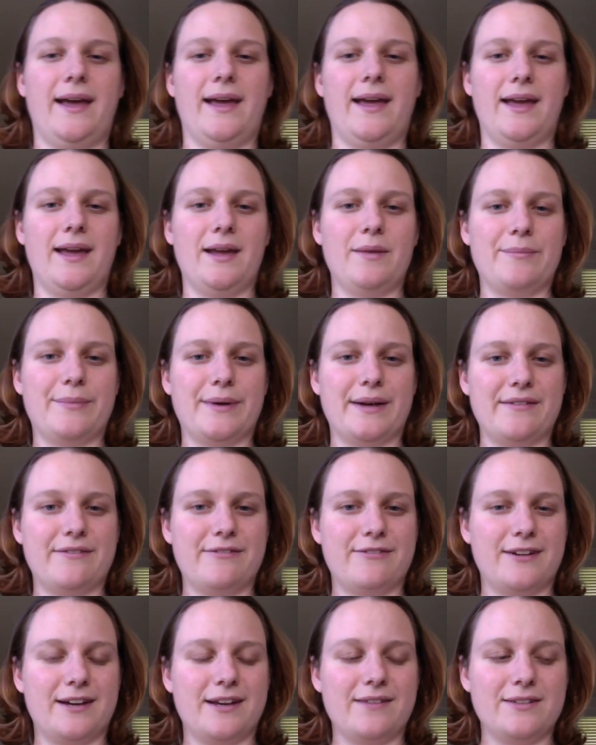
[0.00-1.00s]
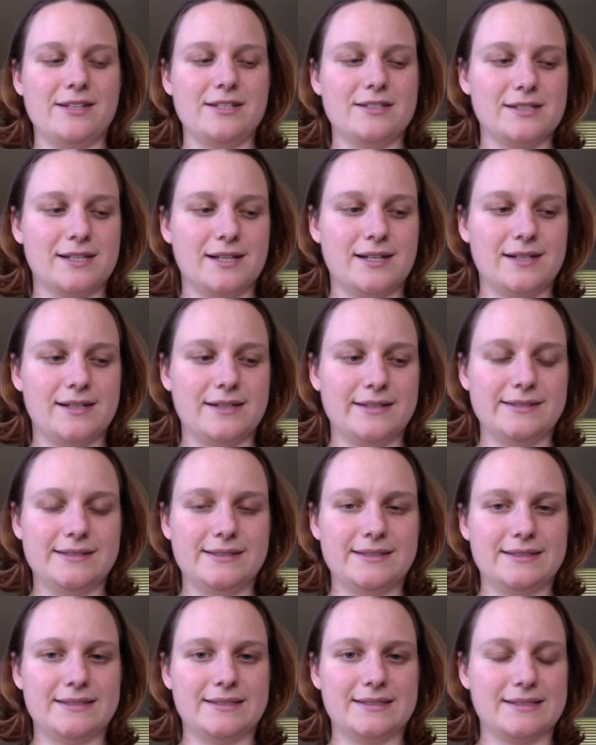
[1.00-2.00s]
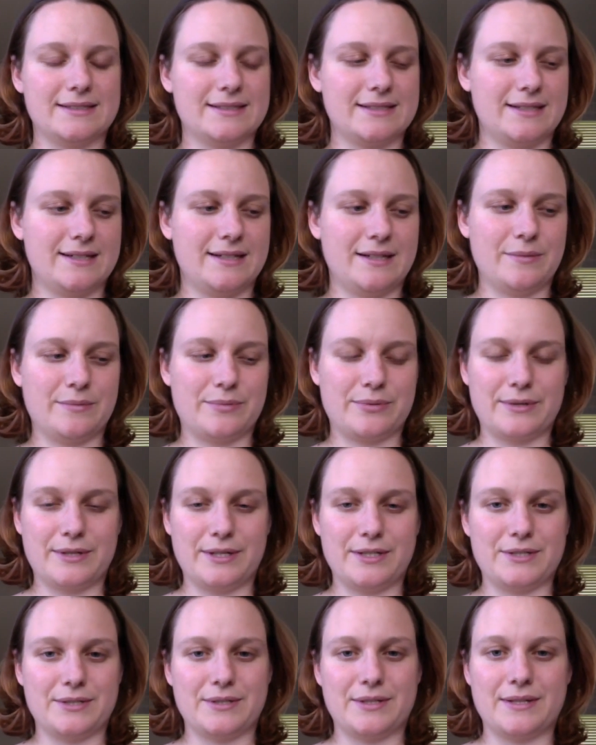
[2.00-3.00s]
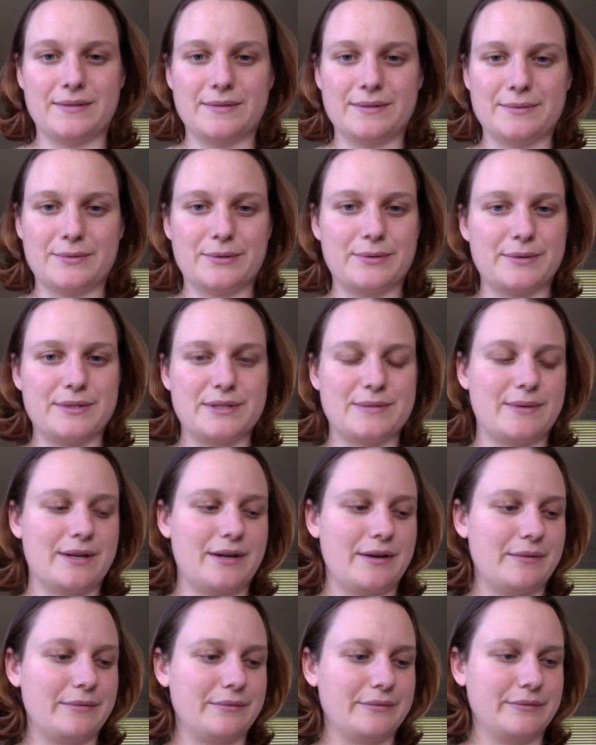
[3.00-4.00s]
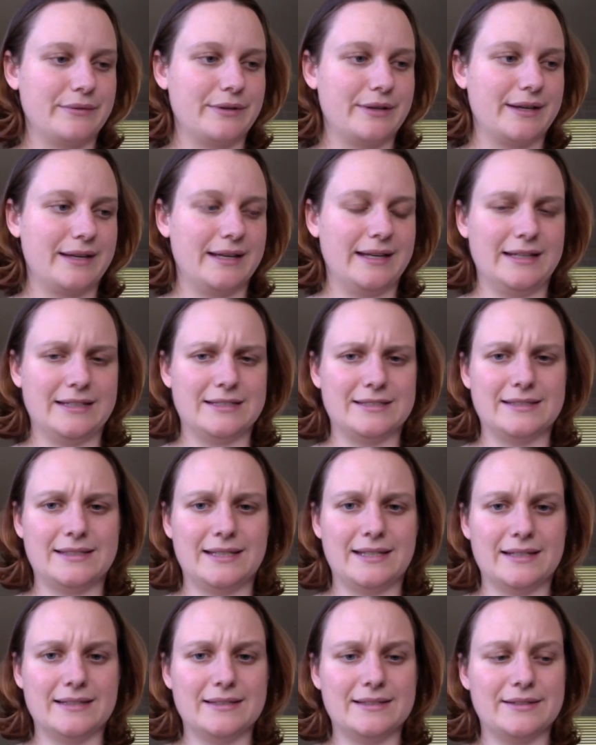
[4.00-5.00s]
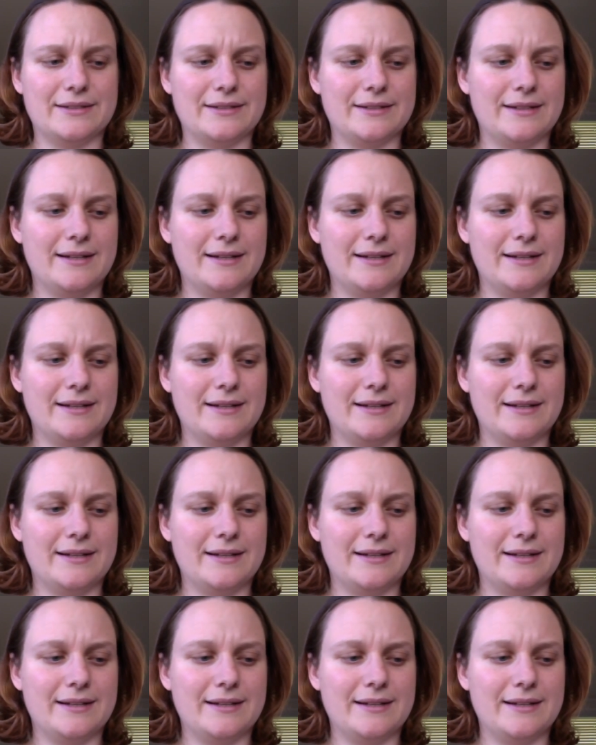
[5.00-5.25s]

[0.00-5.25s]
8 by 5 inch cards. Pretty sure that's what it was. We don't work in inches here, so